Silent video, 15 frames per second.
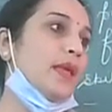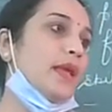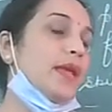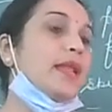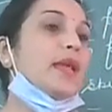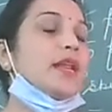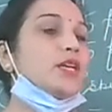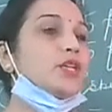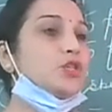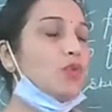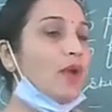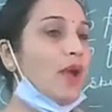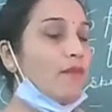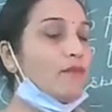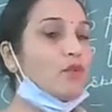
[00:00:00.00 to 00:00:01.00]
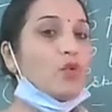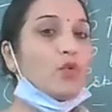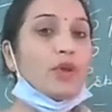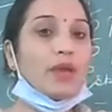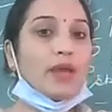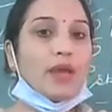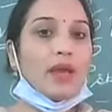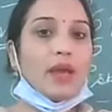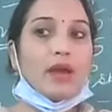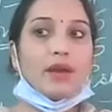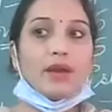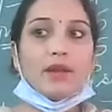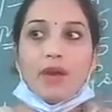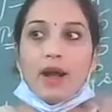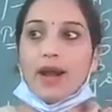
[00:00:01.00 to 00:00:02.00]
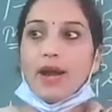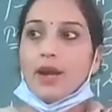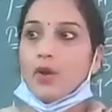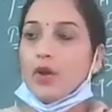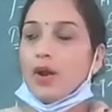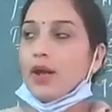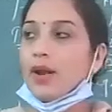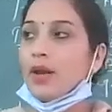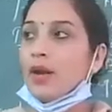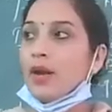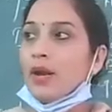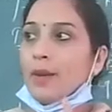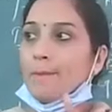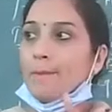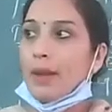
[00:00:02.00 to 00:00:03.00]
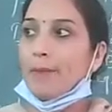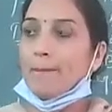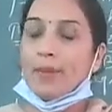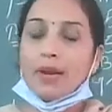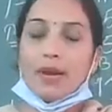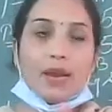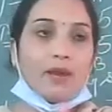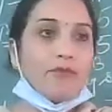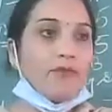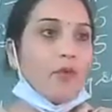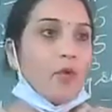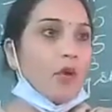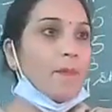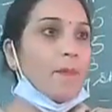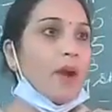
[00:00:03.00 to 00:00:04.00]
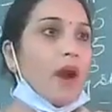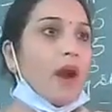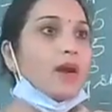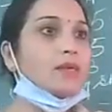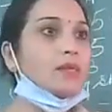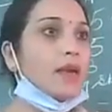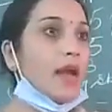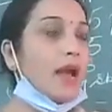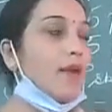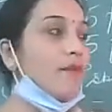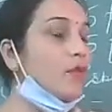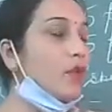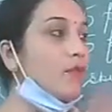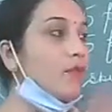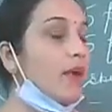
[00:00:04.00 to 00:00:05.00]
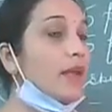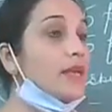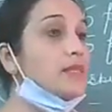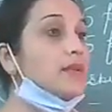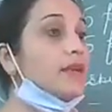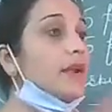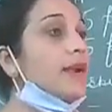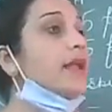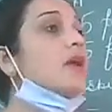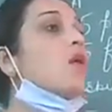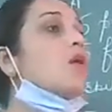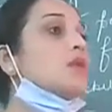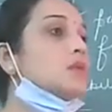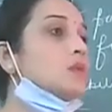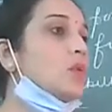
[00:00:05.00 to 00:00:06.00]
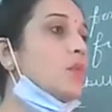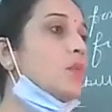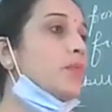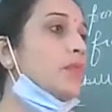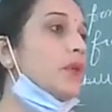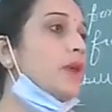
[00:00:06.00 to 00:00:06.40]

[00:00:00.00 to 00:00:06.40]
In English, you have to divide your paper in 4 parts. I have to revise reading also.